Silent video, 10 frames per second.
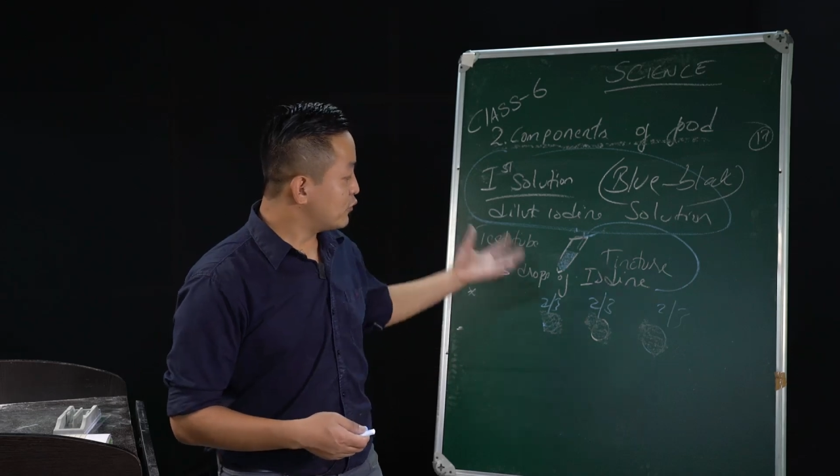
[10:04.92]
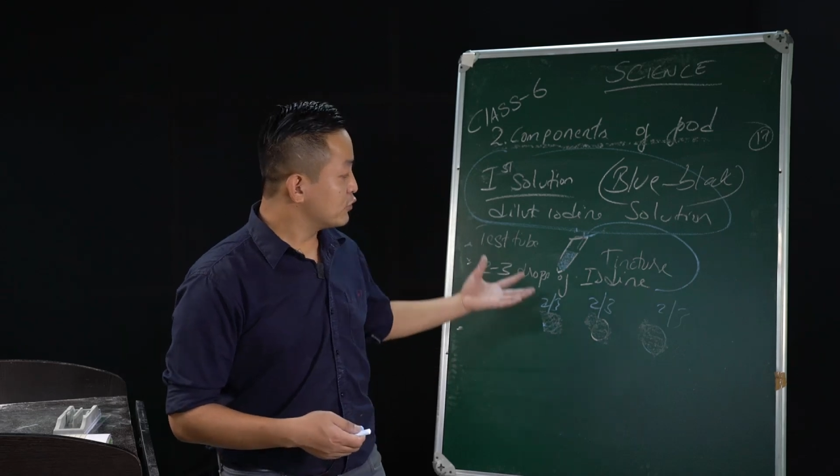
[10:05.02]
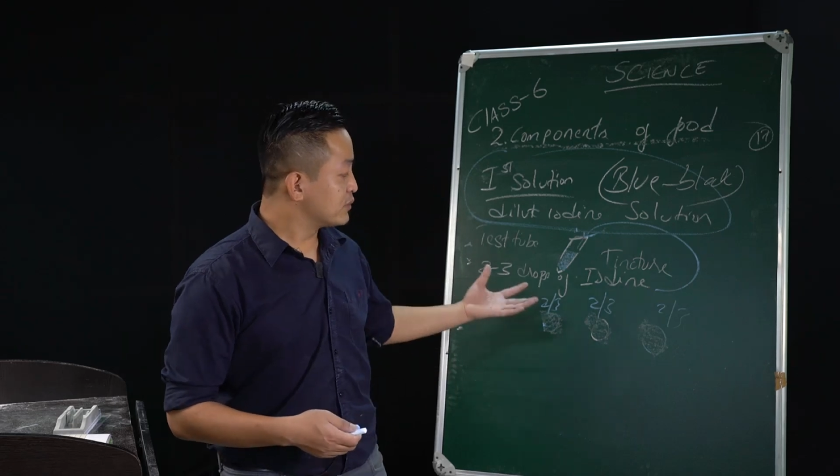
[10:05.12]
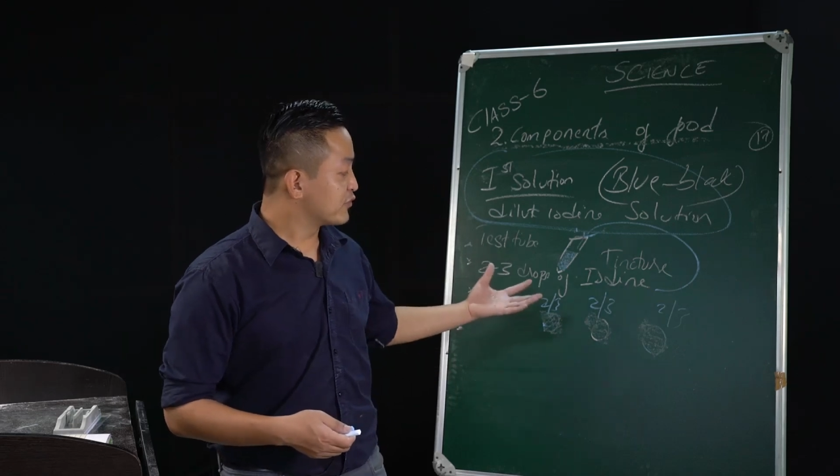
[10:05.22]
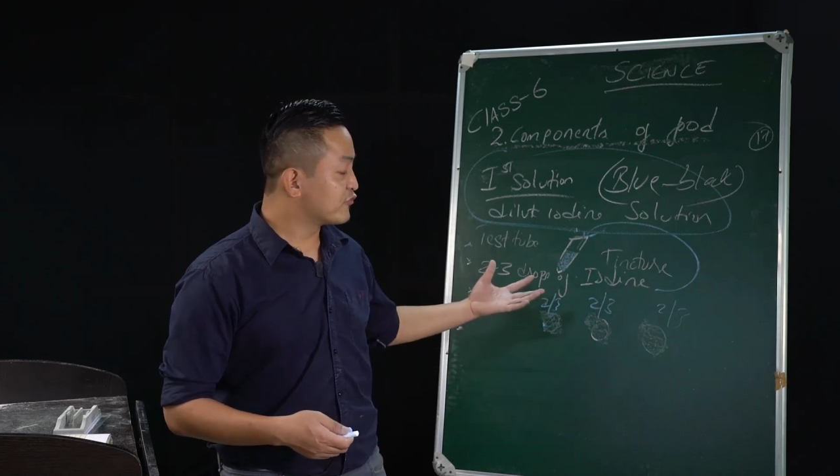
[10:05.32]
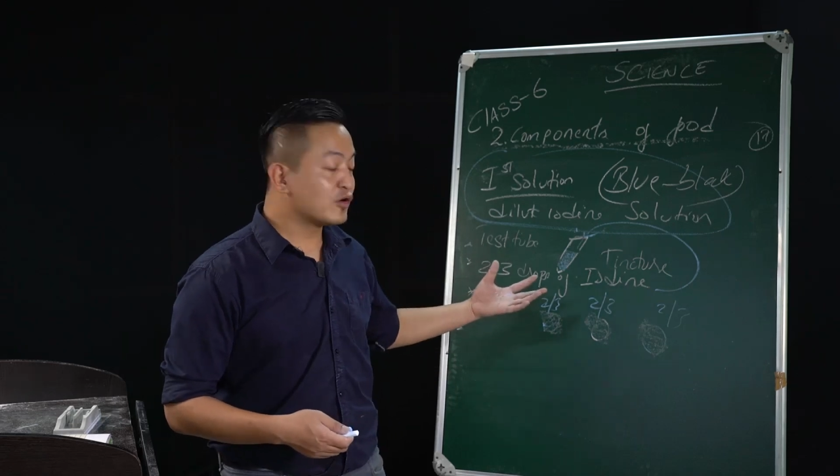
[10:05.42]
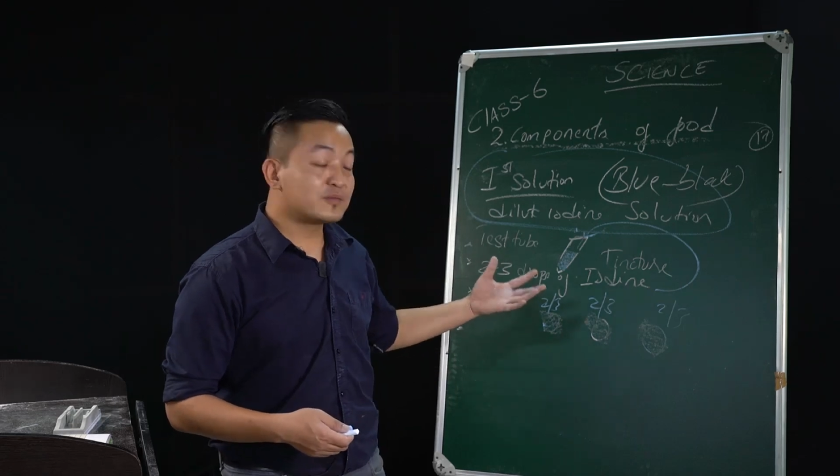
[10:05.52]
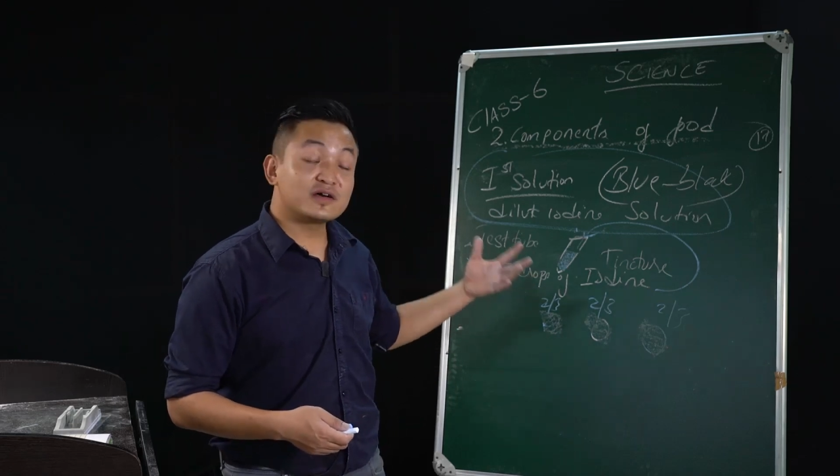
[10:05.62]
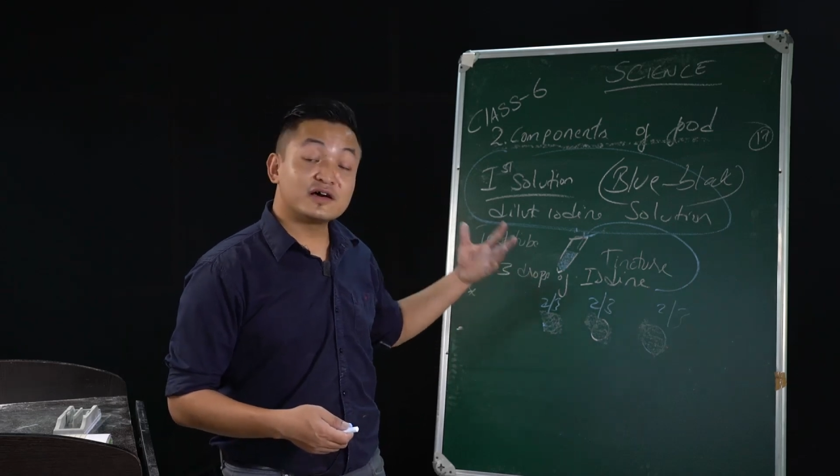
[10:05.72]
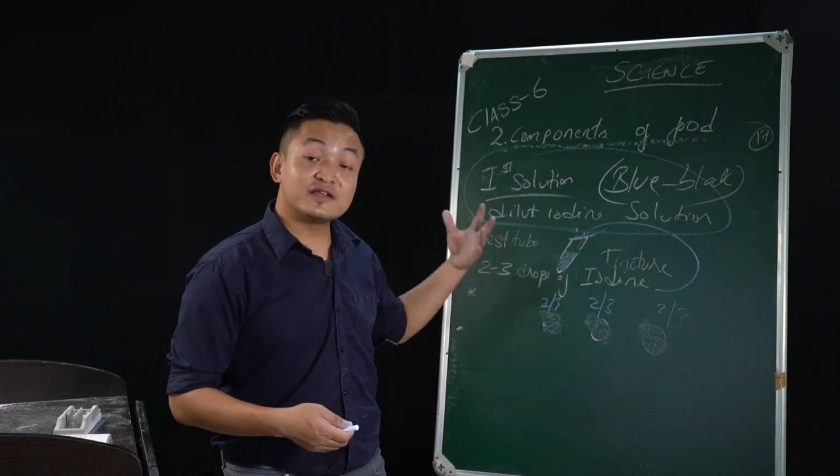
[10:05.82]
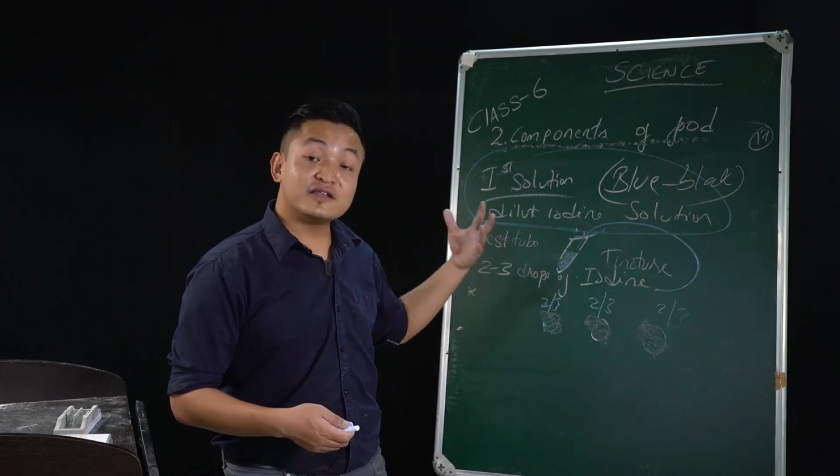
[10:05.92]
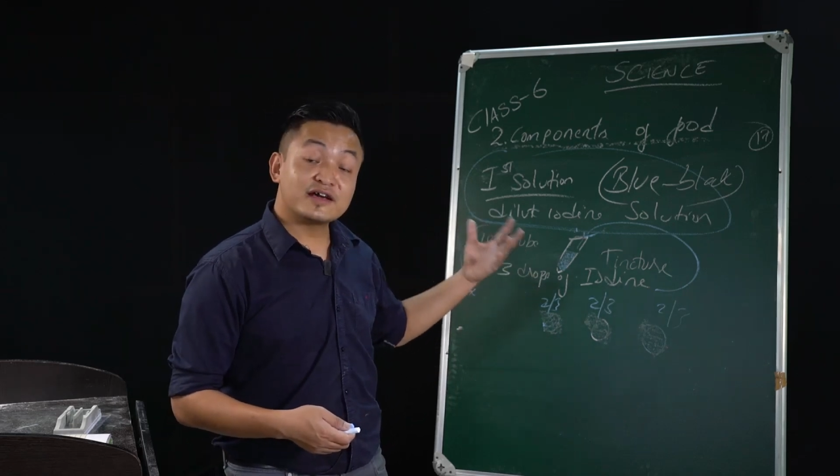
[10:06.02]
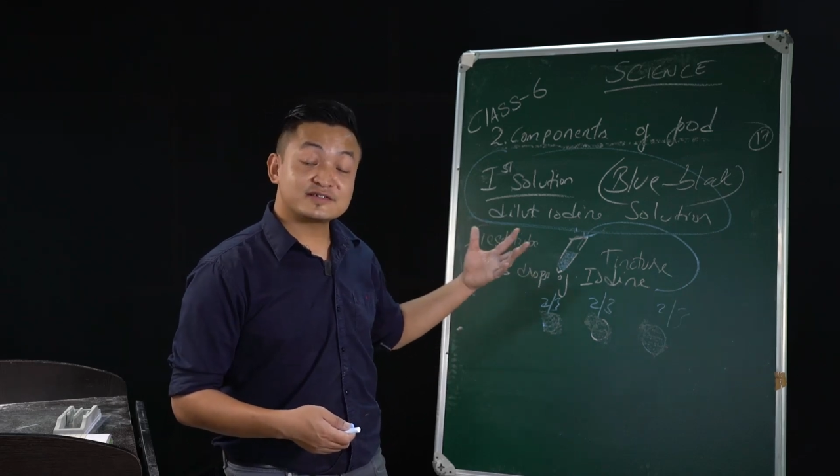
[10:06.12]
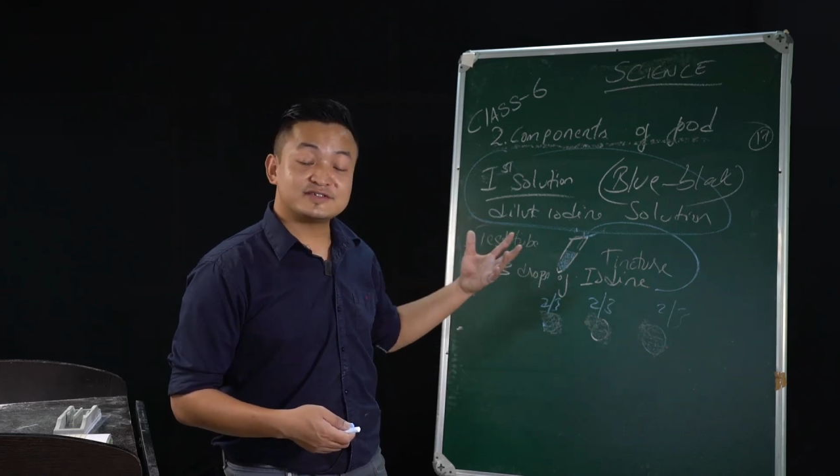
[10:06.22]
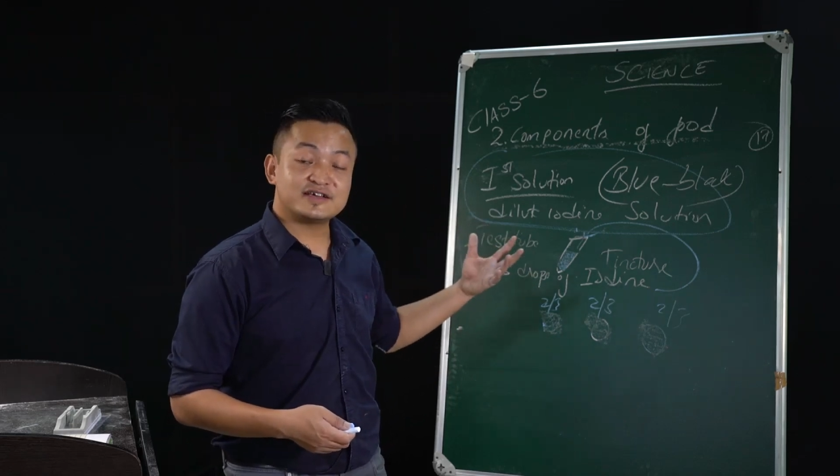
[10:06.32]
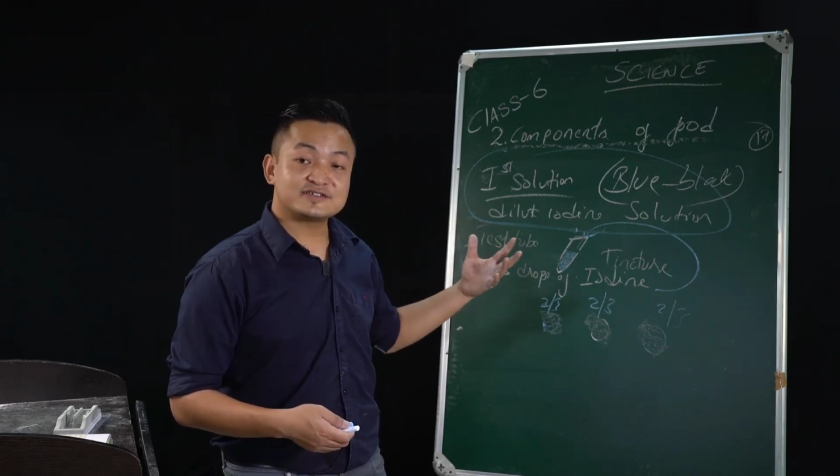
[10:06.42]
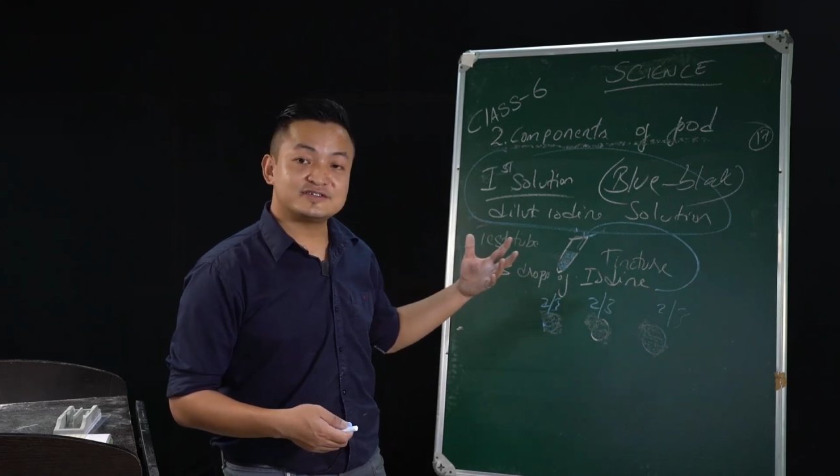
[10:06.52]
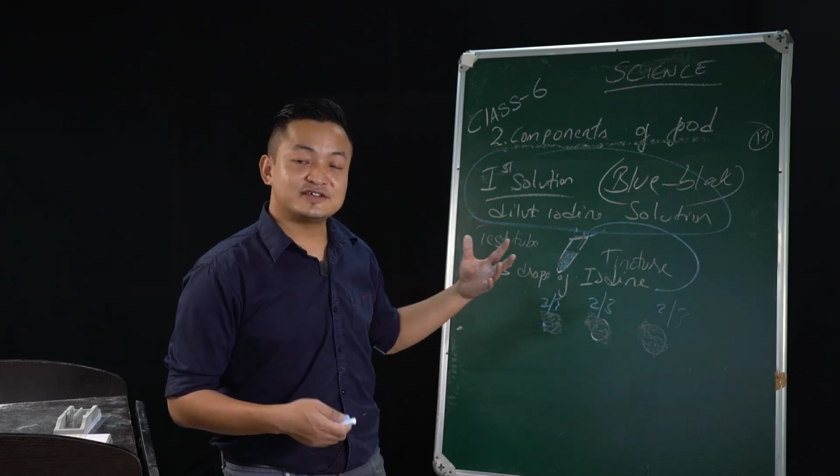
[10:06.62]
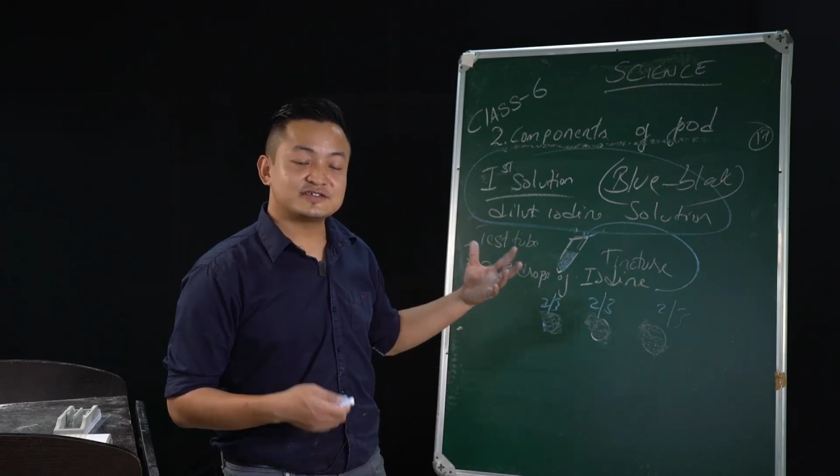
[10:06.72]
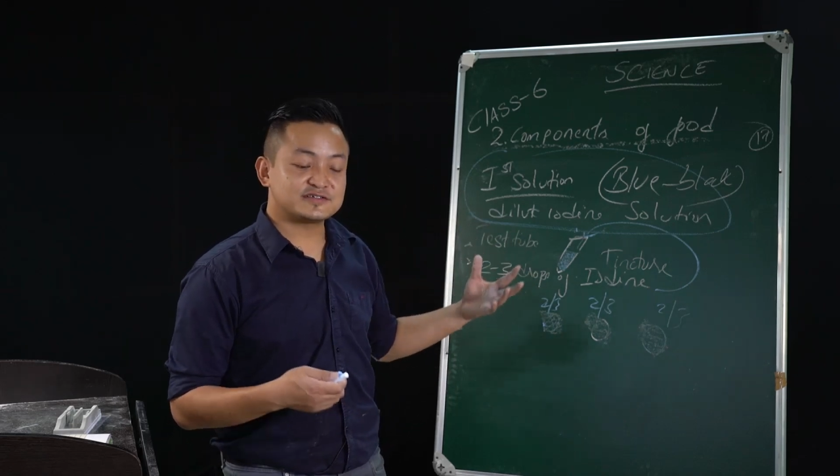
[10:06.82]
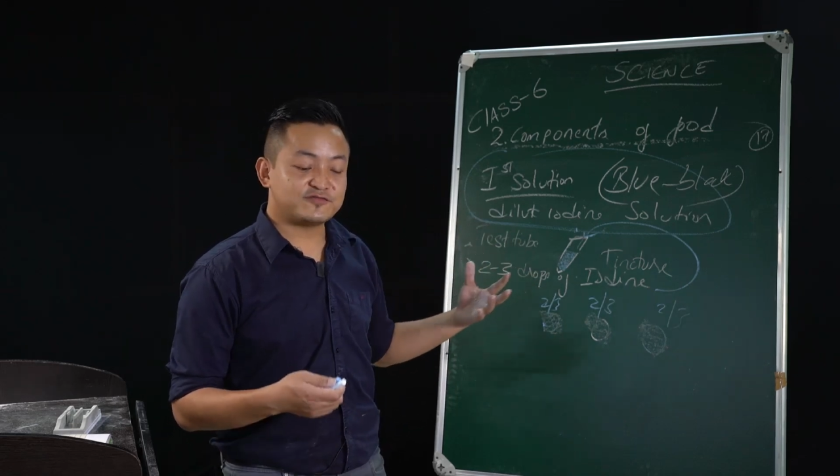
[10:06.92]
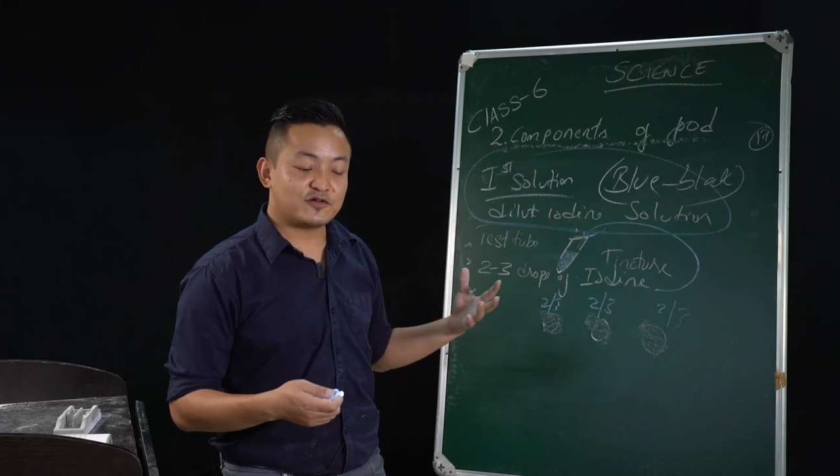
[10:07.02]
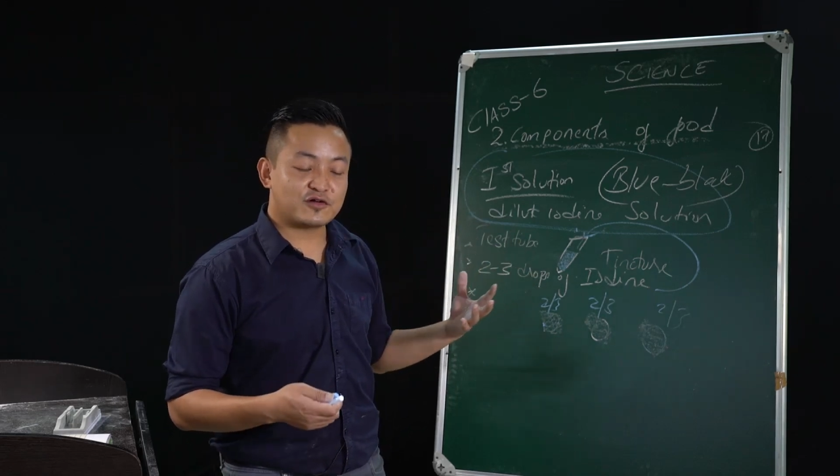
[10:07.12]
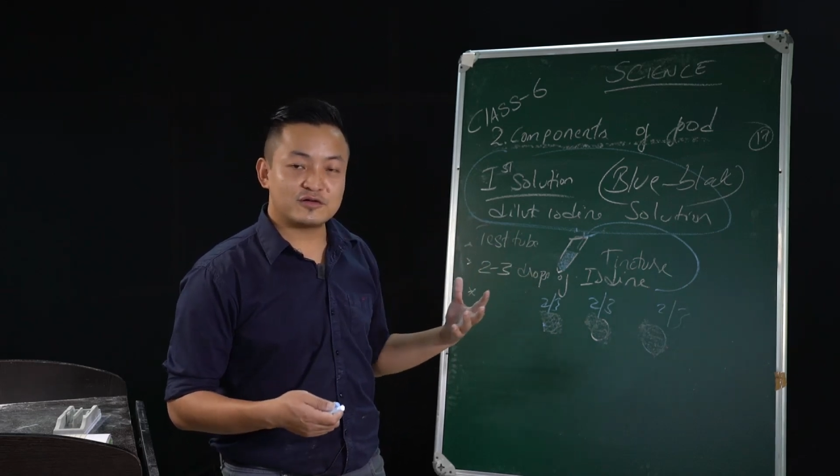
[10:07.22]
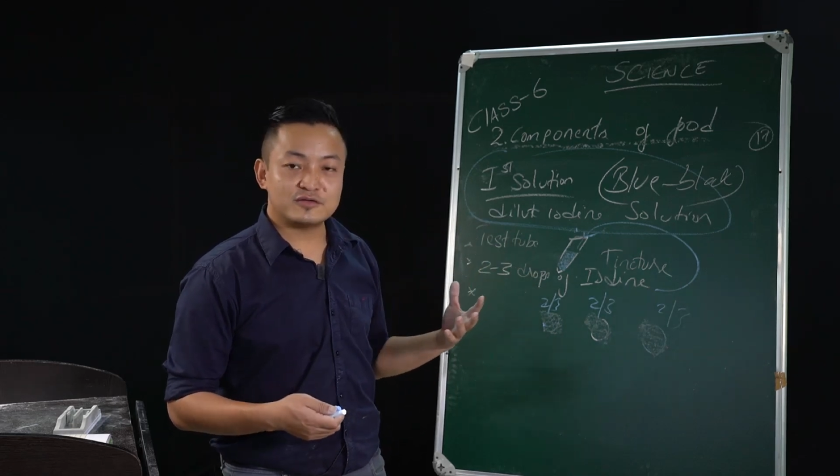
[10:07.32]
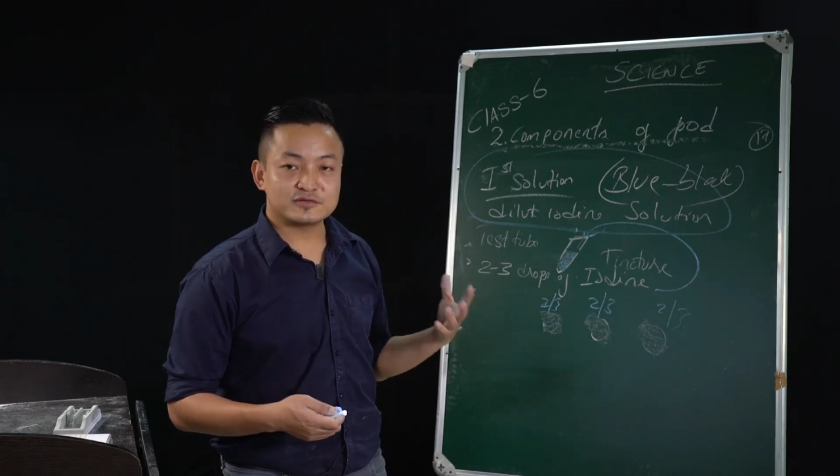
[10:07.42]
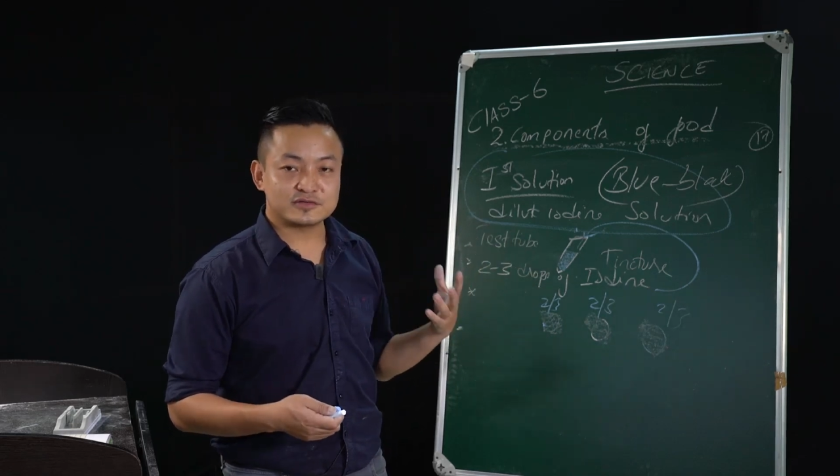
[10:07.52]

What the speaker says: we will perform a next test, that is for